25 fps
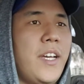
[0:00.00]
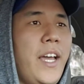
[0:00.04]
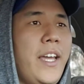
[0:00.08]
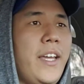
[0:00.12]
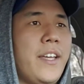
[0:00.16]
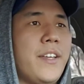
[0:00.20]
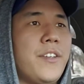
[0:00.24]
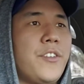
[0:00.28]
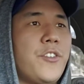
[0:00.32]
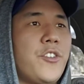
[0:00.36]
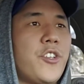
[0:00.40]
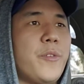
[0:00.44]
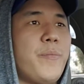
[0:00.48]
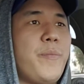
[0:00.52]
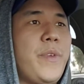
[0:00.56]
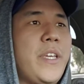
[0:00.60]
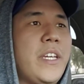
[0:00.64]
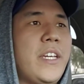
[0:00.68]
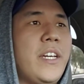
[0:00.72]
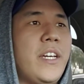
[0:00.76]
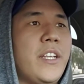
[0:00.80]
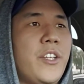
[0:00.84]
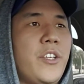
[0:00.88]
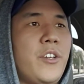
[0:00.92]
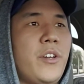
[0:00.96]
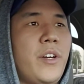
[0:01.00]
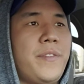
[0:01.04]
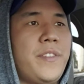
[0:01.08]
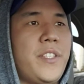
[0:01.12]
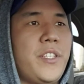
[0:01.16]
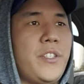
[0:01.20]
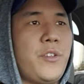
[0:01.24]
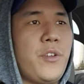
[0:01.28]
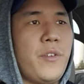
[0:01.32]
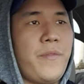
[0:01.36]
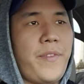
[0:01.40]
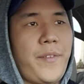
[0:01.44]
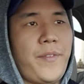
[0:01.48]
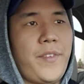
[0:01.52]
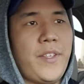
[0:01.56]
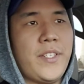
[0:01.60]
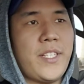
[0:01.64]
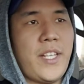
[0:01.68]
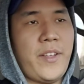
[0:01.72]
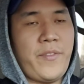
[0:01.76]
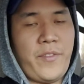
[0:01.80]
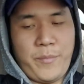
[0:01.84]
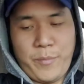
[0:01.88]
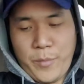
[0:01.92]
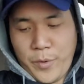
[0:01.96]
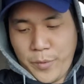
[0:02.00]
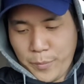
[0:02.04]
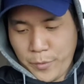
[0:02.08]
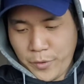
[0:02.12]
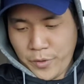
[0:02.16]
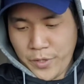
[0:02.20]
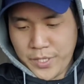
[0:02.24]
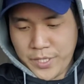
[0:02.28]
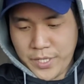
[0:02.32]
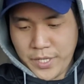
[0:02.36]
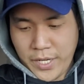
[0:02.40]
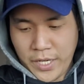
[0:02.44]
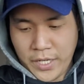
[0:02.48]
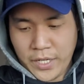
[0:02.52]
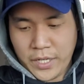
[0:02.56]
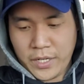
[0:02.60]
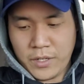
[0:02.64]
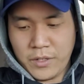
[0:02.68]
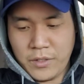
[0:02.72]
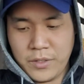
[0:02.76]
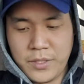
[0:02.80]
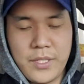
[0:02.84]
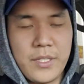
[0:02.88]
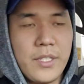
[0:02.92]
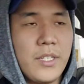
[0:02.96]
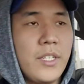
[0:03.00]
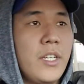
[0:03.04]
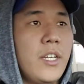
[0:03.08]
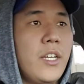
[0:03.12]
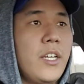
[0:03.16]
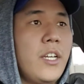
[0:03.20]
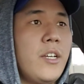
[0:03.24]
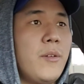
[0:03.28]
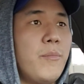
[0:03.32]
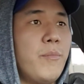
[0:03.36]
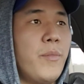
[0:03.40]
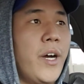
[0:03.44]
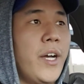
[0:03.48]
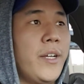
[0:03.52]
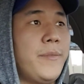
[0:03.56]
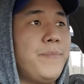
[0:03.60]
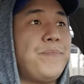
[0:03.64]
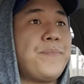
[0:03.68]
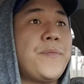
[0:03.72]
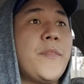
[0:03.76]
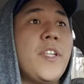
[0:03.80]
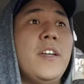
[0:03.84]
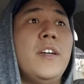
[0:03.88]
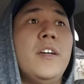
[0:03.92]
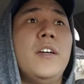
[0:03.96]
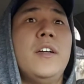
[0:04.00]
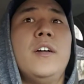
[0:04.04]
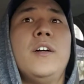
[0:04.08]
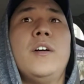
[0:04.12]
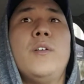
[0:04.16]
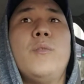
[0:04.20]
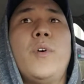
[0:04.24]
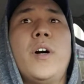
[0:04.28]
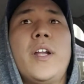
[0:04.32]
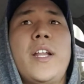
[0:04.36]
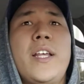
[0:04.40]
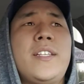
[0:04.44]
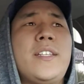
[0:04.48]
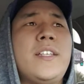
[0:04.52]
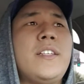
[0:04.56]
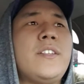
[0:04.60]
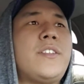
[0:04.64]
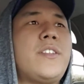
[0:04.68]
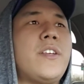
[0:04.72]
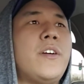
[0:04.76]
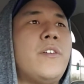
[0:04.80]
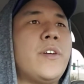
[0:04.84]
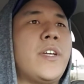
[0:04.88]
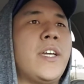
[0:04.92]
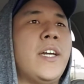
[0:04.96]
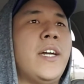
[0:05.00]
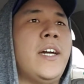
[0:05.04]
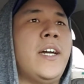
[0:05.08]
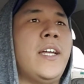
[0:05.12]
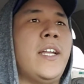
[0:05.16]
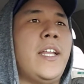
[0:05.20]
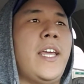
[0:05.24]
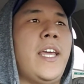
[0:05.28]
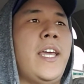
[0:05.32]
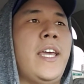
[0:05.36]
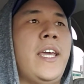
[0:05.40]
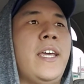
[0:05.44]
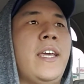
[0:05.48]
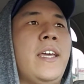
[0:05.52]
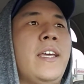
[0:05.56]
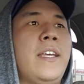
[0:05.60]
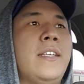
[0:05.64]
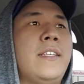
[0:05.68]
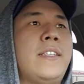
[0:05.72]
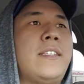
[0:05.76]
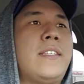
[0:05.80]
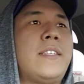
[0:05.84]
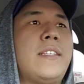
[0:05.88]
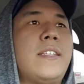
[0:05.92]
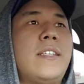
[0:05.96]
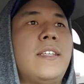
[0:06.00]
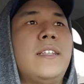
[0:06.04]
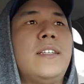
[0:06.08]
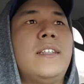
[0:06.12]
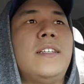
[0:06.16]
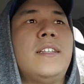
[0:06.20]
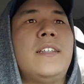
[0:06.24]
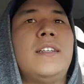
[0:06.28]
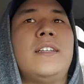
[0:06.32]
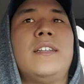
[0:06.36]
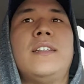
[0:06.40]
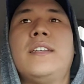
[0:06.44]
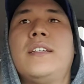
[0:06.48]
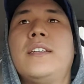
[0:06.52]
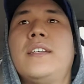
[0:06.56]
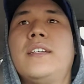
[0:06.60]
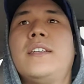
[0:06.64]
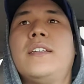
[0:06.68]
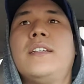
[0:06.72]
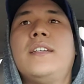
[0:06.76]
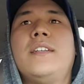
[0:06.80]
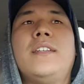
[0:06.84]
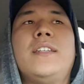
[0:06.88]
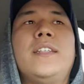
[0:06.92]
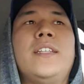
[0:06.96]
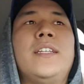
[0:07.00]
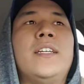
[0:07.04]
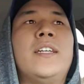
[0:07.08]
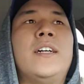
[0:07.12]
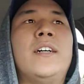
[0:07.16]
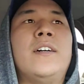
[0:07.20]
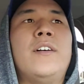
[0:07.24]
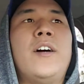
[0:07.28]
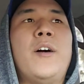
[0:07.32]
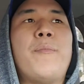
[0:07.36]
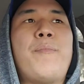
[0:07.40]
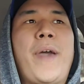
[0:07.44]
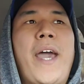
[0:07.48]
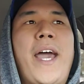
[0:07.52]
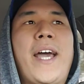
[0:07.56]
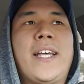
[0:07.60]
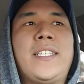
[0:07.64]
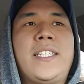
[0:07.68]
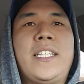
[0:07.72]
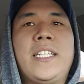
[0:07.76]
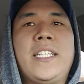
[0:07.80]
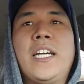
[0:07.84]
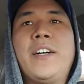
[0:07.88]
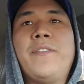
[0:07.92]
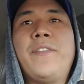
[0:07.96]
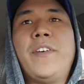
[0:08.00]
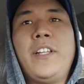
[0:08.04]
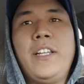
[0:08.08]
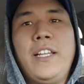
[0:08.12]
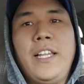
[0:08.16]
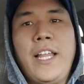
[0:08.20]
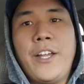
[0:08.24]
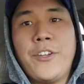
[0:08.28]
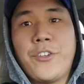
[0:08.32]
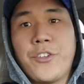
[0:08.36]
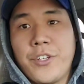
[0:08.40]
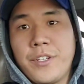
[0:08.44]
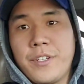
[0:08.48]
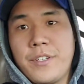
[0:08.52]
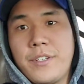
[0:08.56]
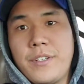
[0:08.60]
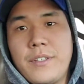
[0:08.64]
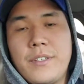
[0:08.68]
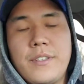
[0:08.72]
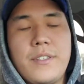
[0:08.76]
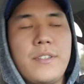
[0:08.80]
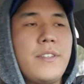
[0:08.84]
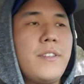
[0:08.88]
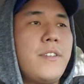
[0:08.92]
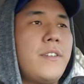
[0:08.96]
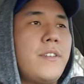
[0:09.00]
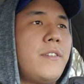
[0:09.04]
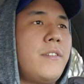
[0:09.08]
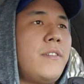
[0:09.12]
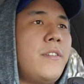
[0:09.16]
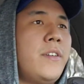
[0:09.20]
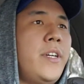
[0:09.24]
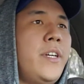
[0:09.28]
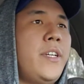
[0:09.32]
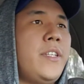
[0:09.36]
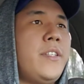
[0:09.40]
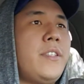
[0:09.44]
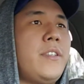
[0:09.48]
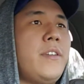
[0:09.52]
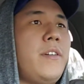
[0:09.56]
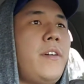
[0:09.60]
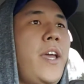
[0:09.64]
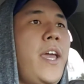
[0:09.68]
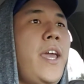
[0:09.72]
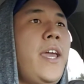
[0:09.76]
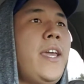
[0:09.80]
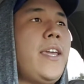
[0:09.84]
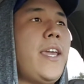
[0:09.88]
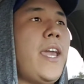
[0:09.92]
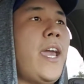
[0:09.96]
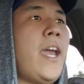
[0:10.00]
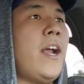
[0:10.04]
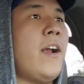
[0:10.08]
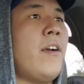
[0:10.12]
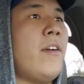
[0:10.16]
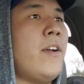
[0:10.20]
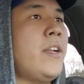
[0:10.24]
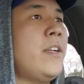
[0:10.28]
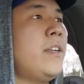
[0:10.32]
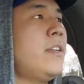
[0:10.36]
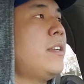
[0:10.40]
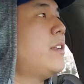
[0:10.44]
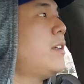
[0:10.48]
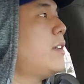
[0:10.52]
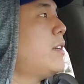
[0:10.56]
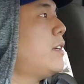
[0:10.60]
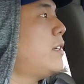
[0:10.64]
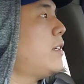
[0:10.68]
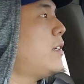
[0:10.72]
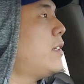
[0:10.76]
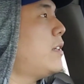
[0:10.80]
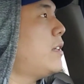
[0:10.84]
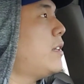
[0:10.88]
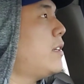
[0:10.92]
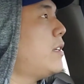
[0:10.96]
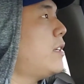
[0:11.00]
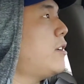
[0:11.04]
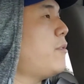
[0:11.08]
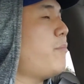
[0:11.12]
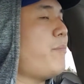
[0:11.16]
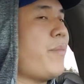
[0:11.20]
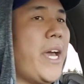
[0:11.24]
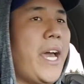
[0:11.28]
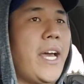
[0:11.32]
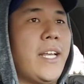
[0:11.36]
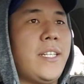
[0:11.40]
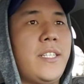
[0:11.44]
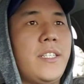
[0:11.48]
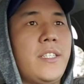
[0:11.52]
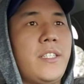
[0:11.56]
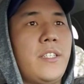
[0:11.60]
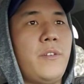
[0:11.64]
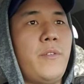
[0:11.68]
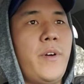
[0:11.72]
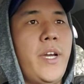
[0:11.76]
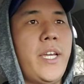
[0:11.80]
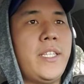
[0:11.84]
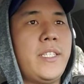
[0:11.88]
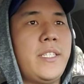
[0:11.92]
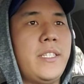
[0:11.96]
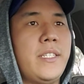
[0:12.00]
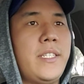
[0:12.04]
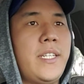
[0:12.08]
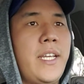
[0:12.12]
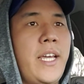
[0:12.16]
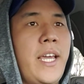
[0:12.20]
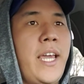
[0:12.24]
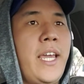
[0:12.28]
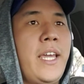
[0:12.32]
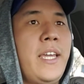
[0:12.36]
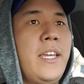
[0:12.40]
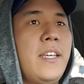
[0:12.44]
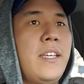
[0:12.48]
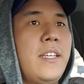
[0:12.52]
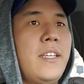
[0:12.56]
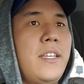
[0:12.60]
hey, should be good. UFC 257, my boys and girls. But what isn't so good is, you know, a passing of a legend. Right? So Hank Aaron passes away today